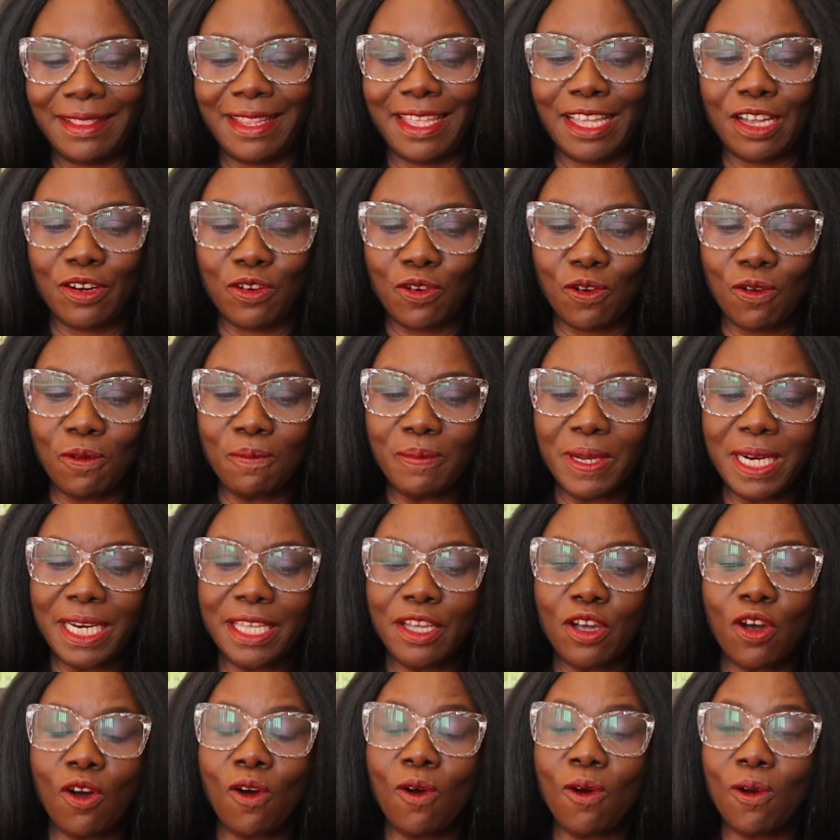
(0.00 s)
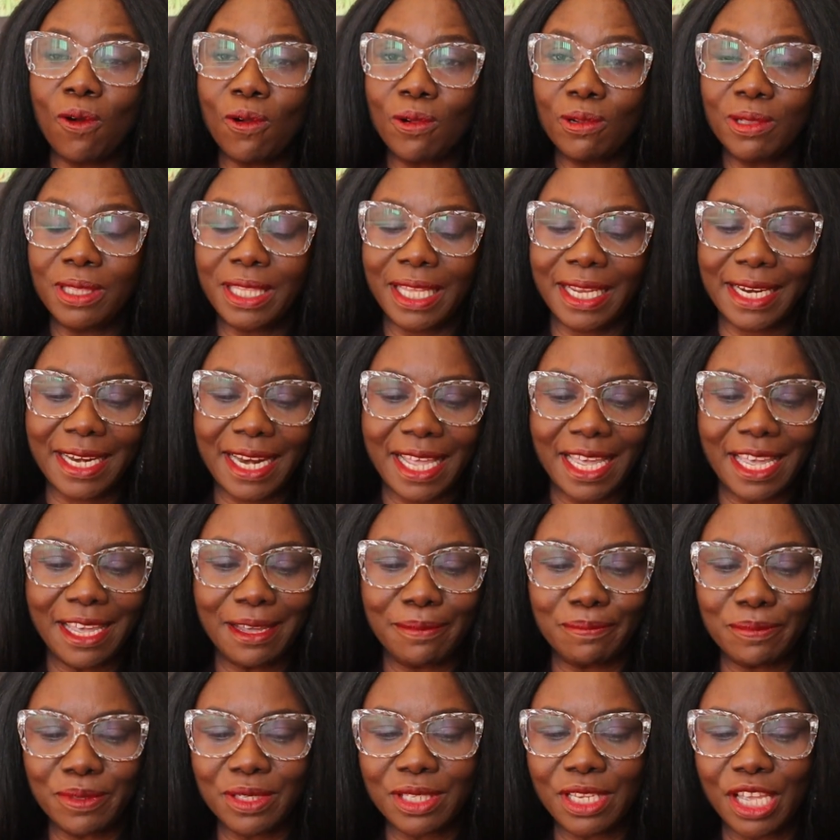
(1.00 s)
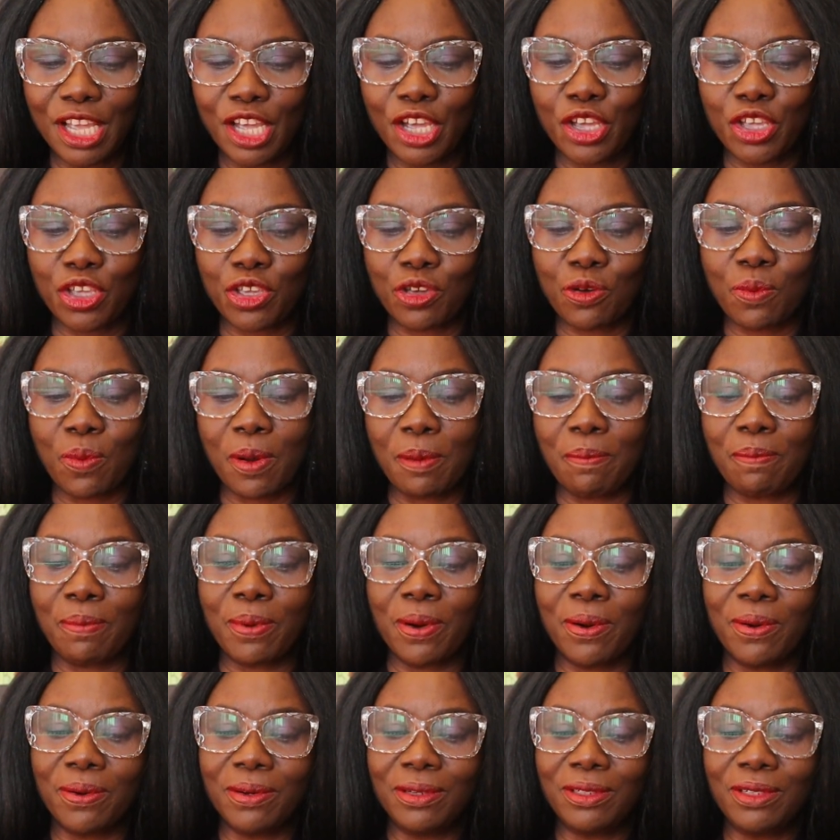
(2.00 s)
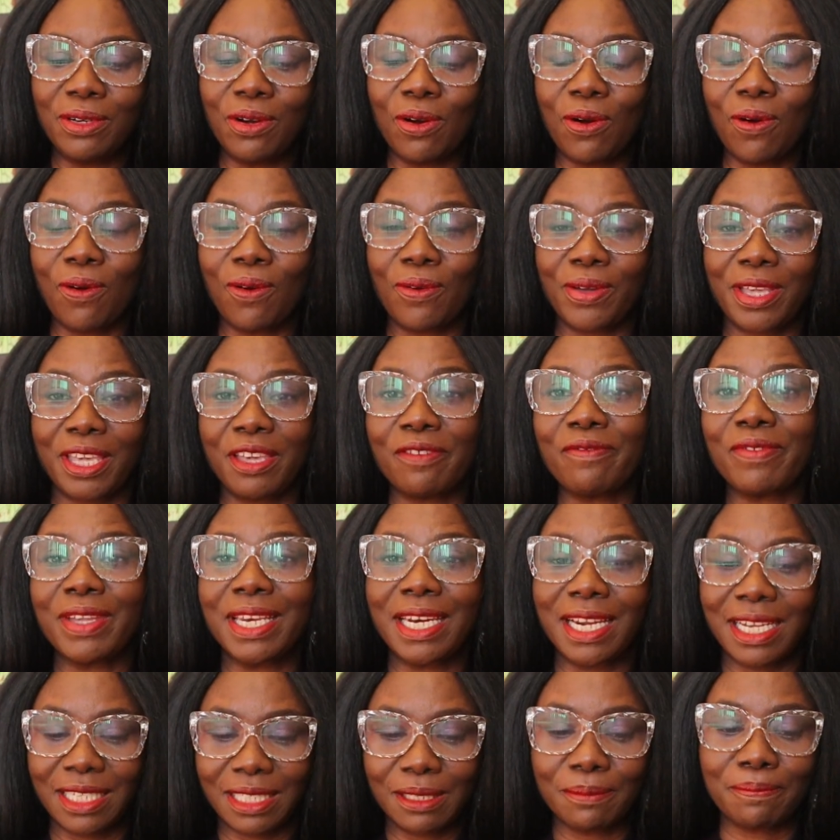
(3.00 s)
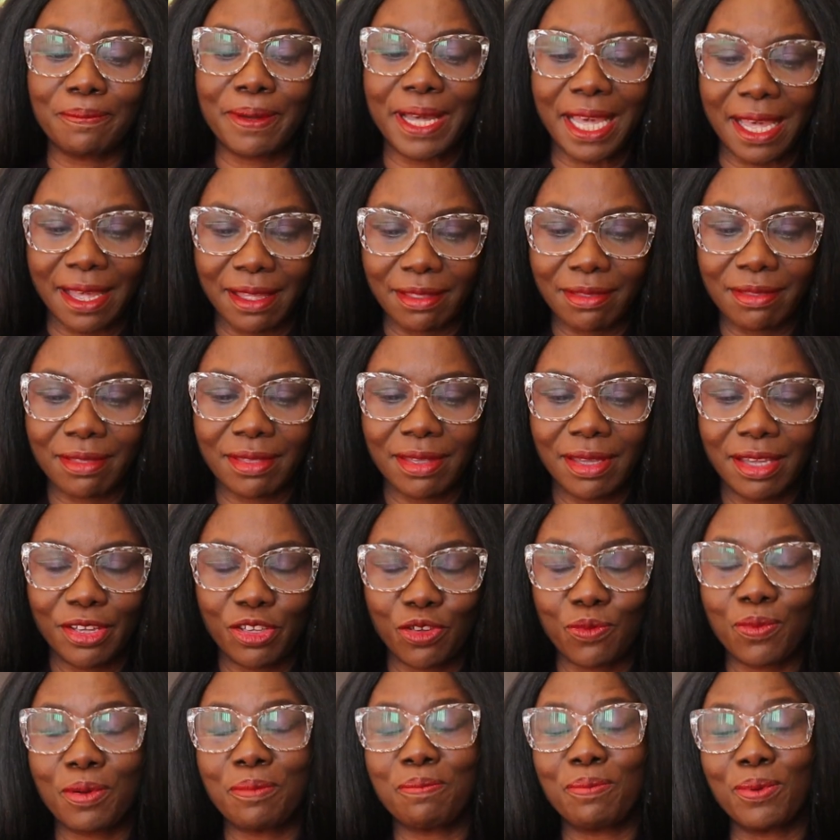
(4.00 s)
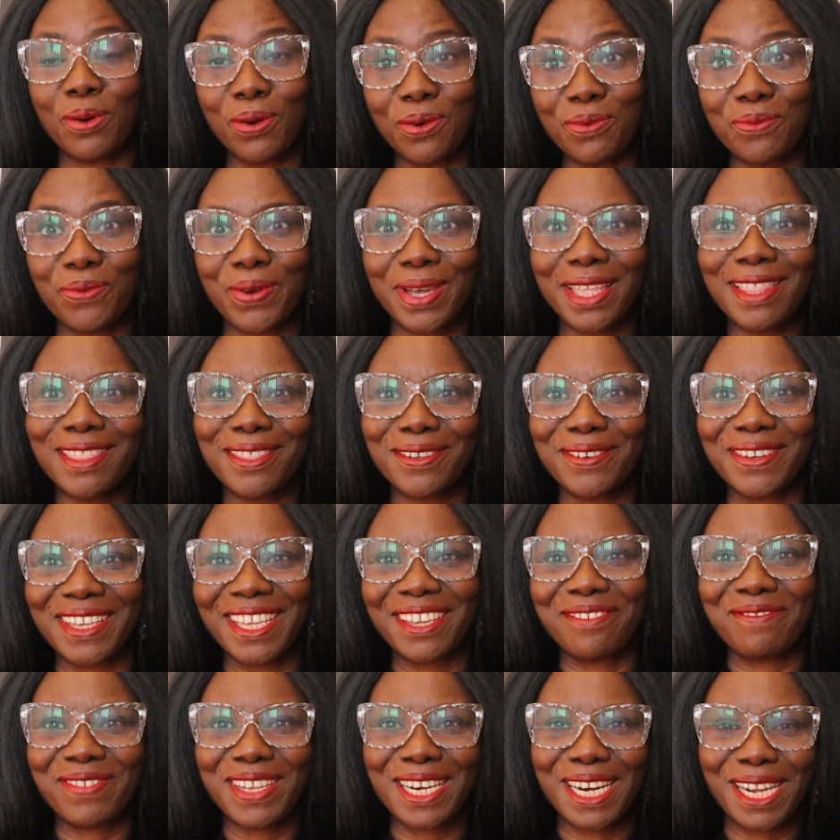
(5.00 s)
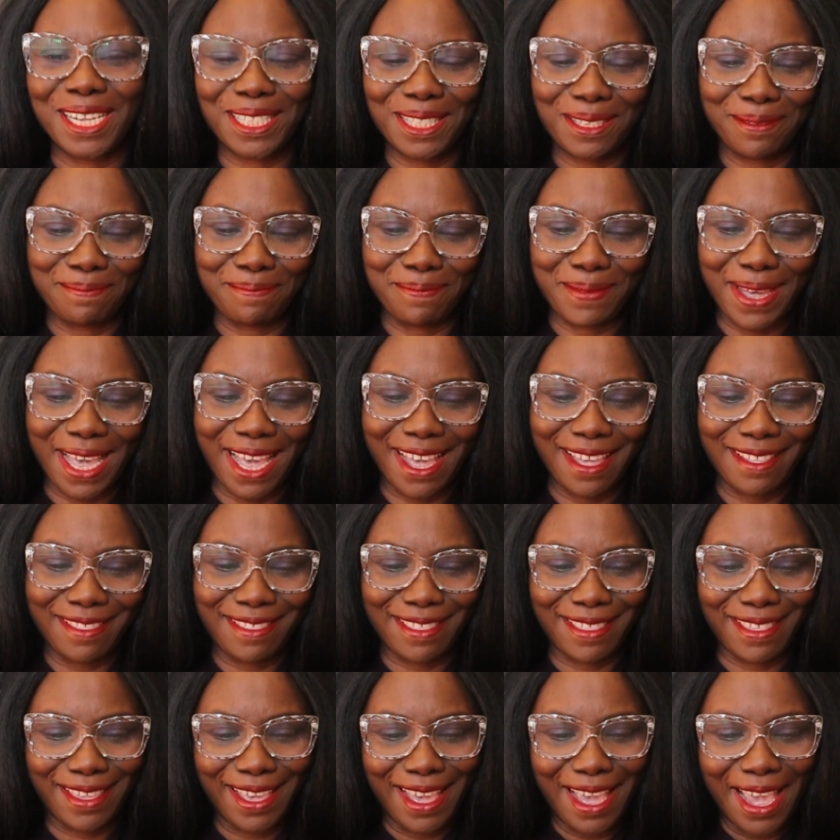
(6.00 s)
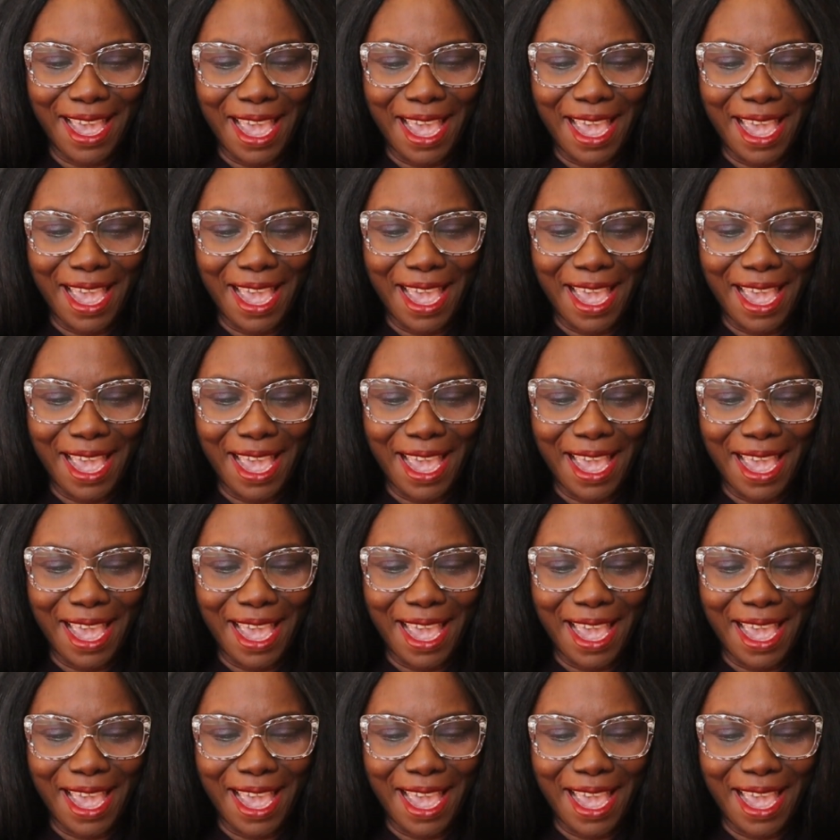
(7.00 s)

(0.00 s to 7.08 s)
They are normally all the names you were born or given at birth. You were born with or given at birth,